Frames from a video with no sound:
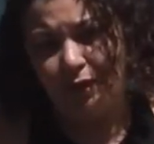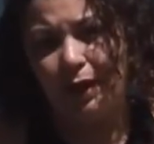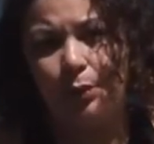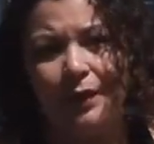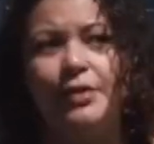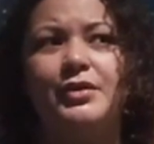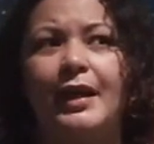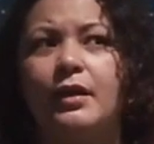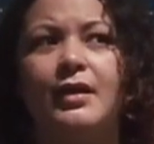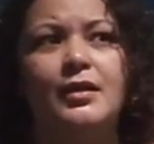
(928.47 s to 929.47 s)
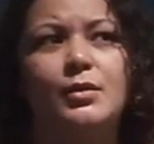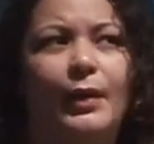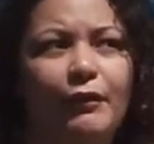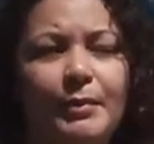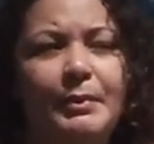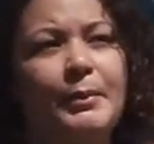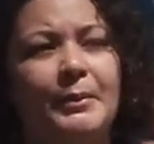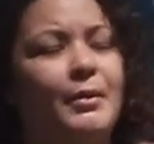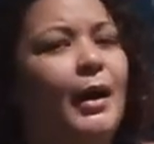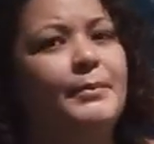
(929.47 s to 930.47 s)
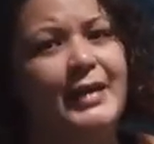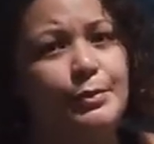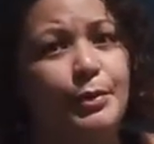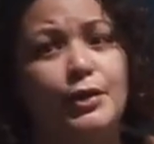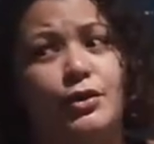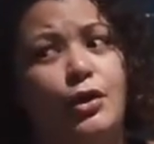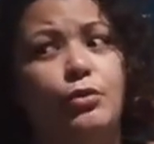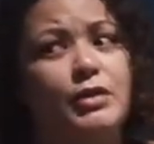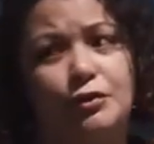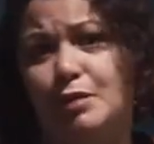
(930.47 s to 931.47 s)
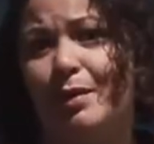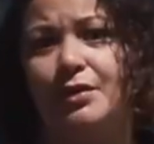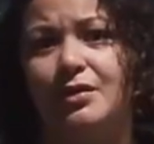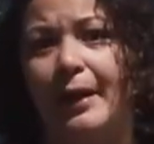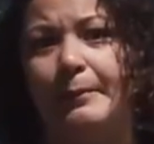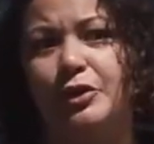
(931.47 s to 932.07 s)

And when you take things away from people, people become desperate. It's just no disrespect to them.